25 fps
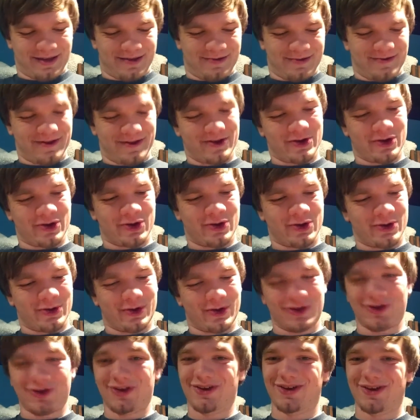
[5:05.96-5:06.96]
Oh
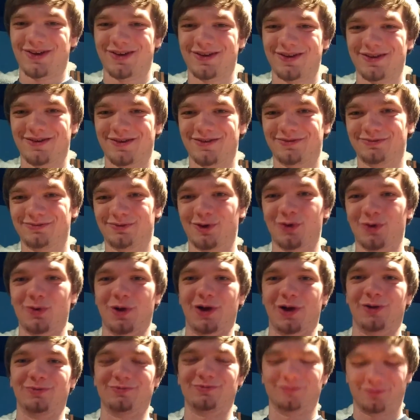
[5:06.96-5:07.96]

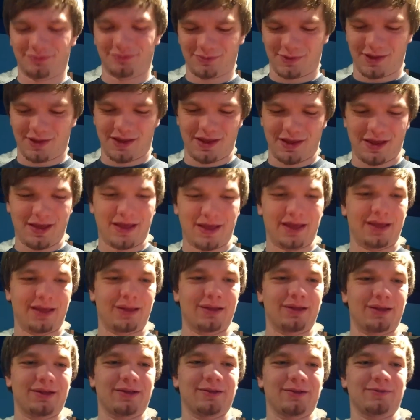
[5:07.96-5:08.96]
well.
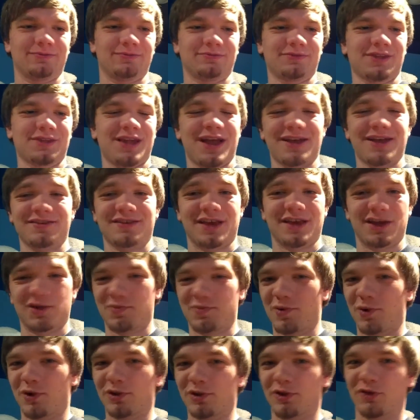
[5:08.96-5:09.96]
I just had to
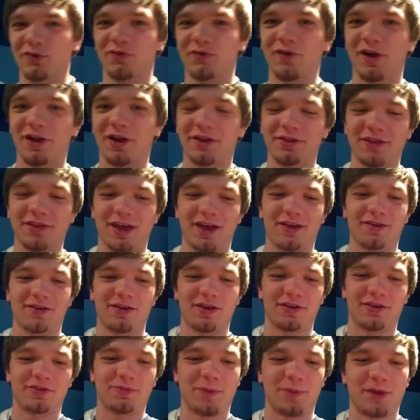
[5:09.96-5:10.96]
poke a little fun at that,
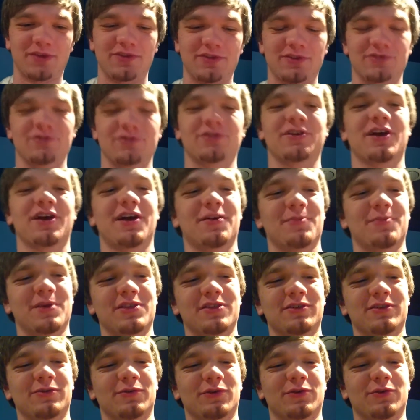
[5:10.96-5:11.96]
because my sister got me
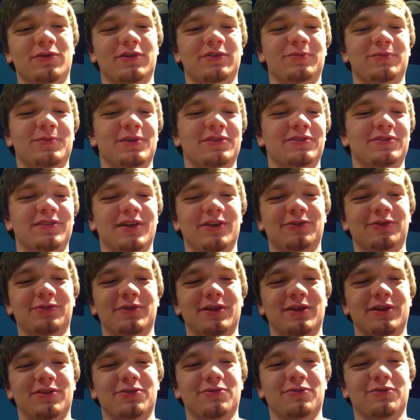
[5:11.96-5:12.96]
this for Christmas, and I was
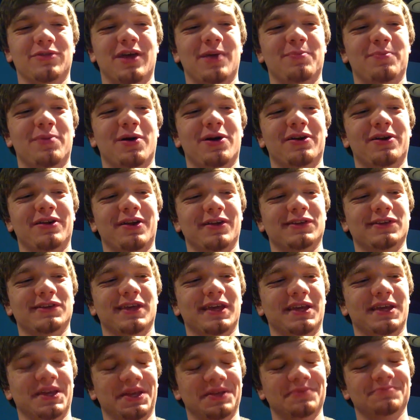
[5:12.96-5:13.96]
reading through that part, and I was
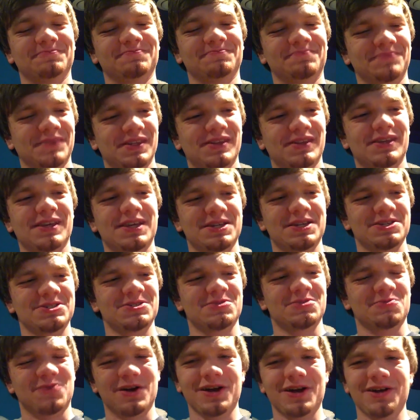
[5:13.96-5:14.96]
like,
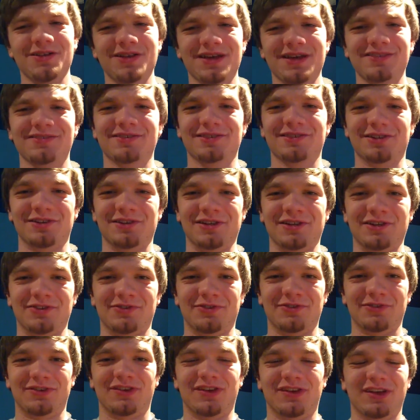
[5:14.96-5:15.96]
well, that's a little
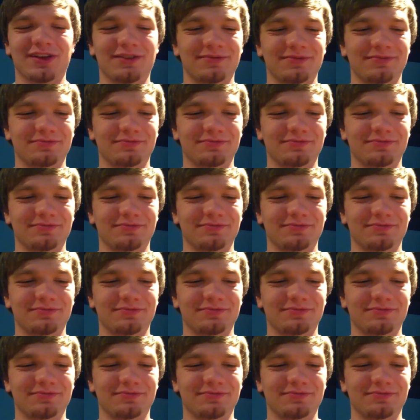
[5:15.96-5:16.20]
interesting.